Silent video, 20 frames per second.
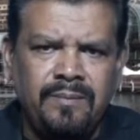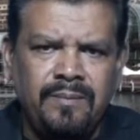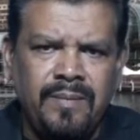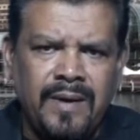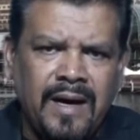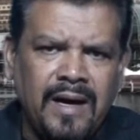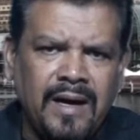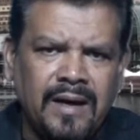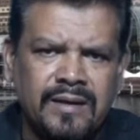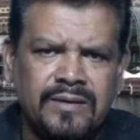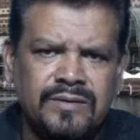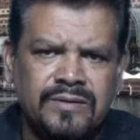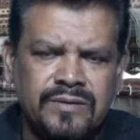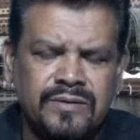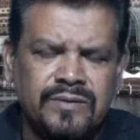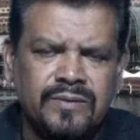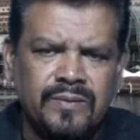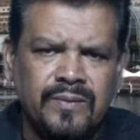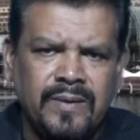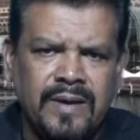
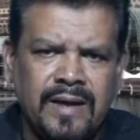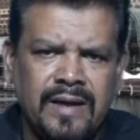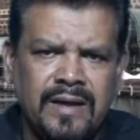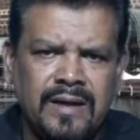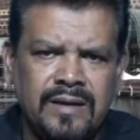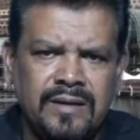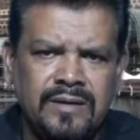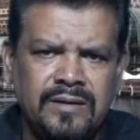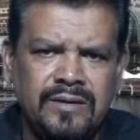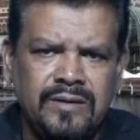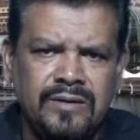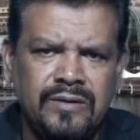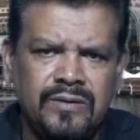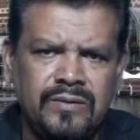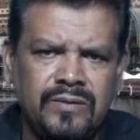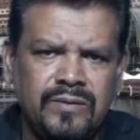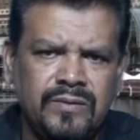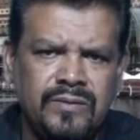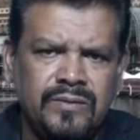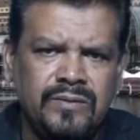parks where
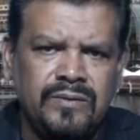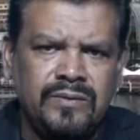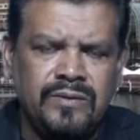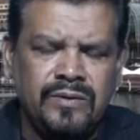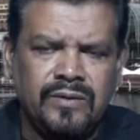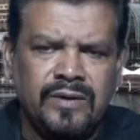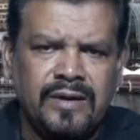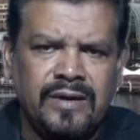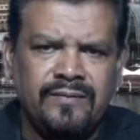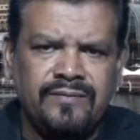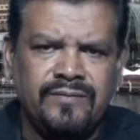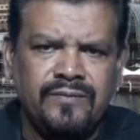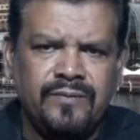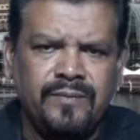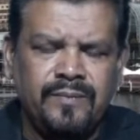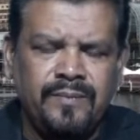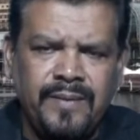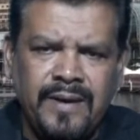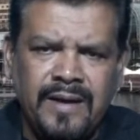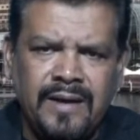you don't have
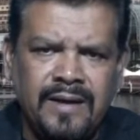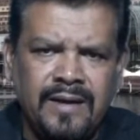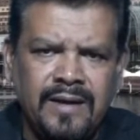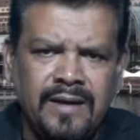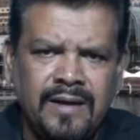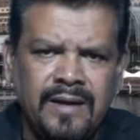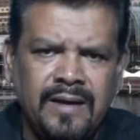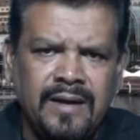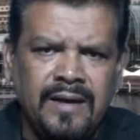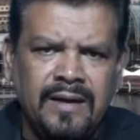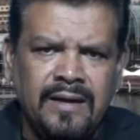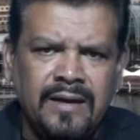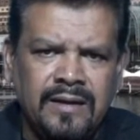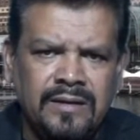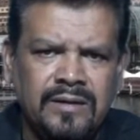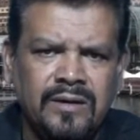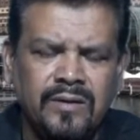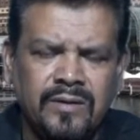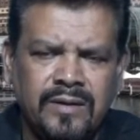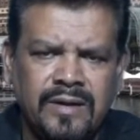to pay, and
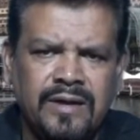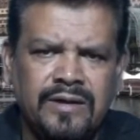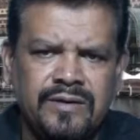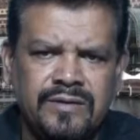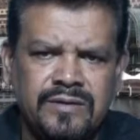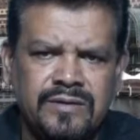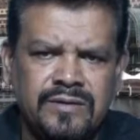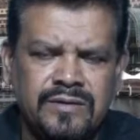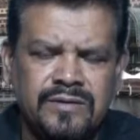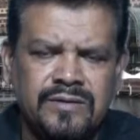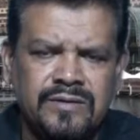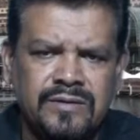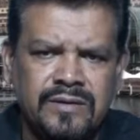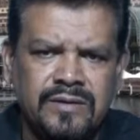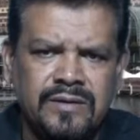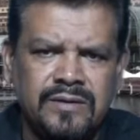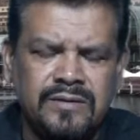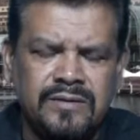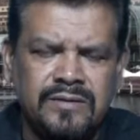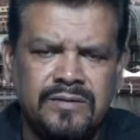other locations,
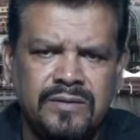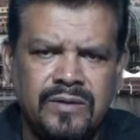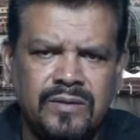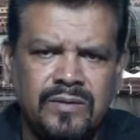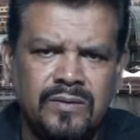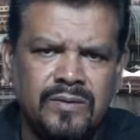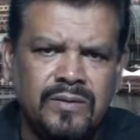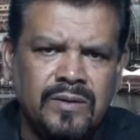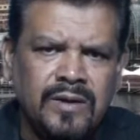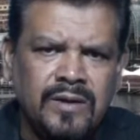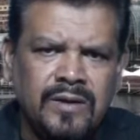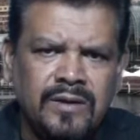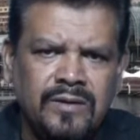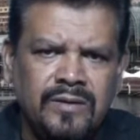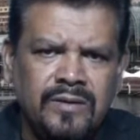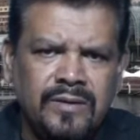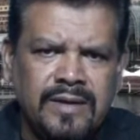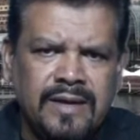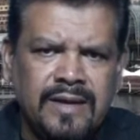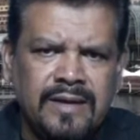so
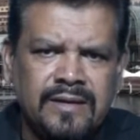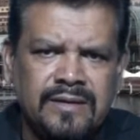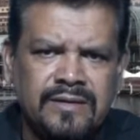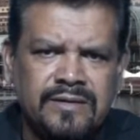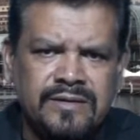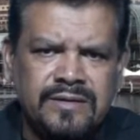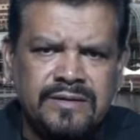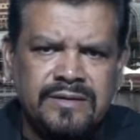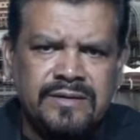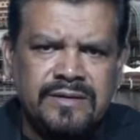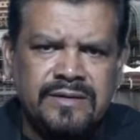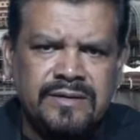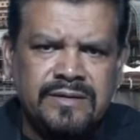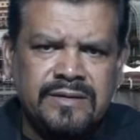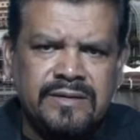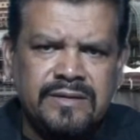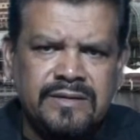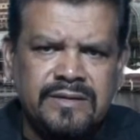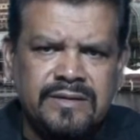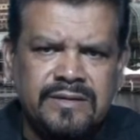you can
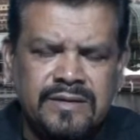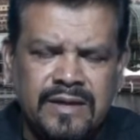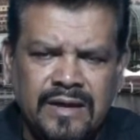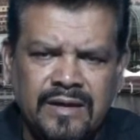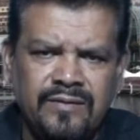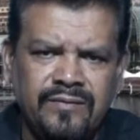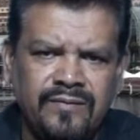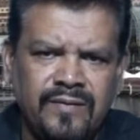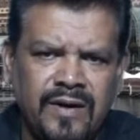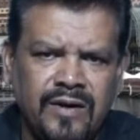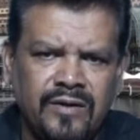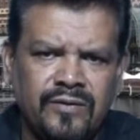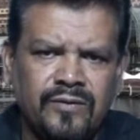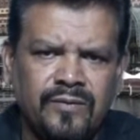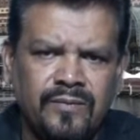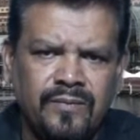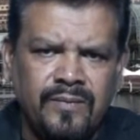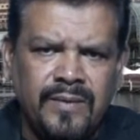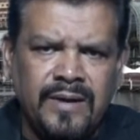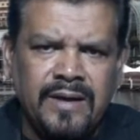save a lot
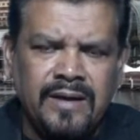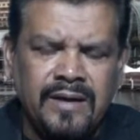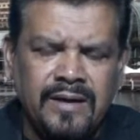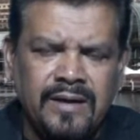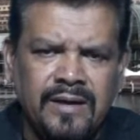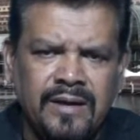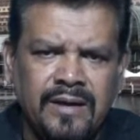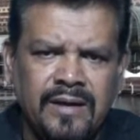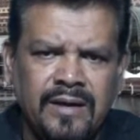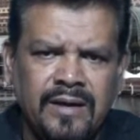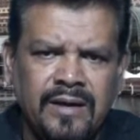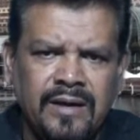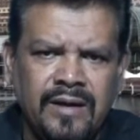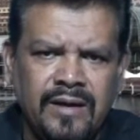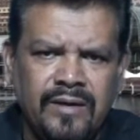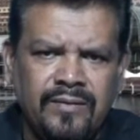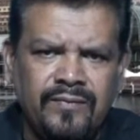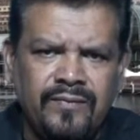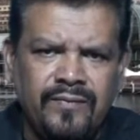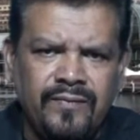of money
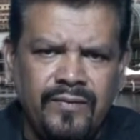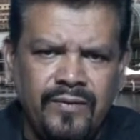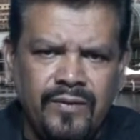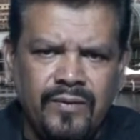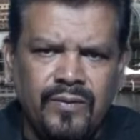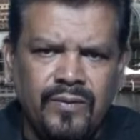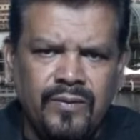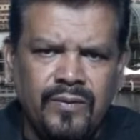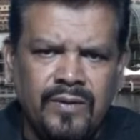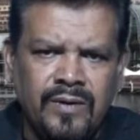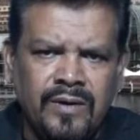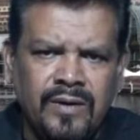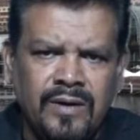if you